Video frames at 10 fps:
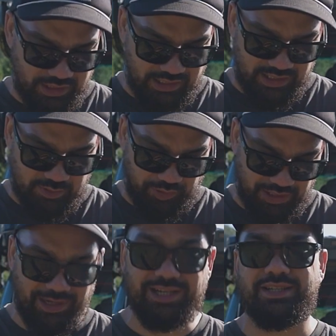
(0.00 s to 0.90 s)
it is
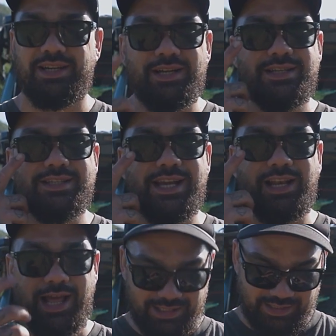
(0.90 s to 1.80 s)
pretty much
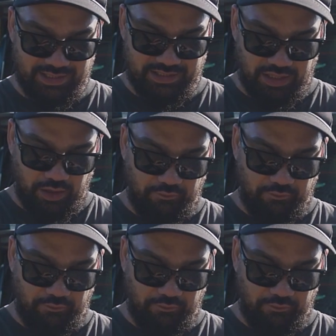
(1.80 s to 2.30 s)
sunglasses